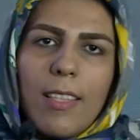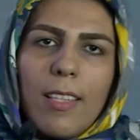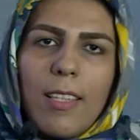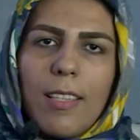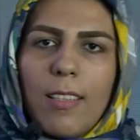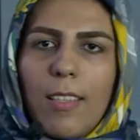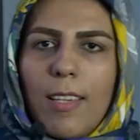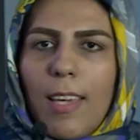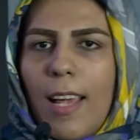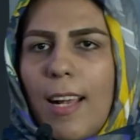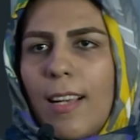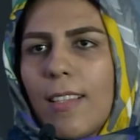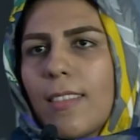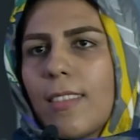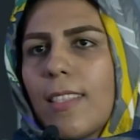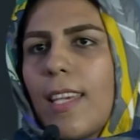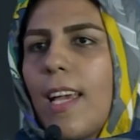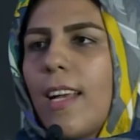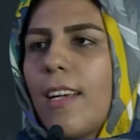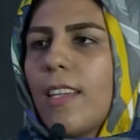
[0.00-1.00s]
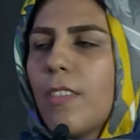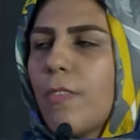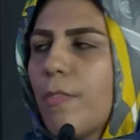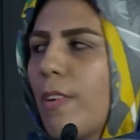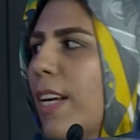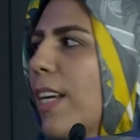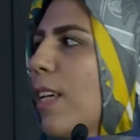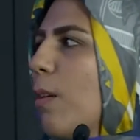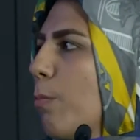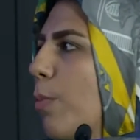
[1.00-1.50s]
healthcare is
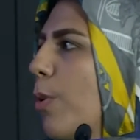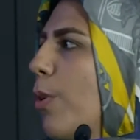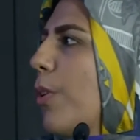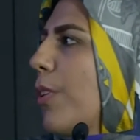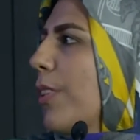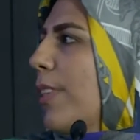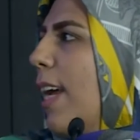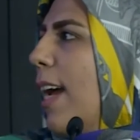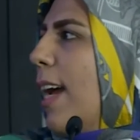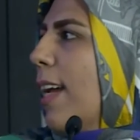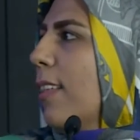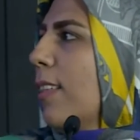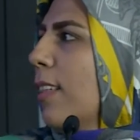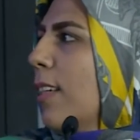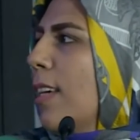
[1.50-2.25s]
very important,